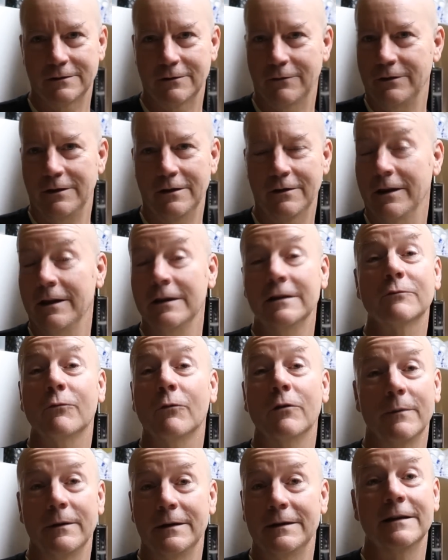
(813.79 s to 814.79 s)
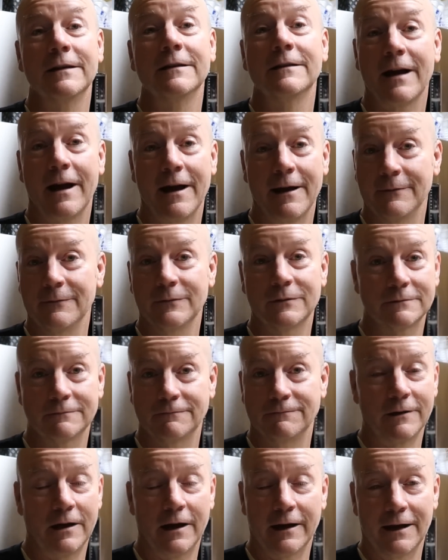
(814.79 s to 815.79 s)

So, you know, they just want to be 10 times,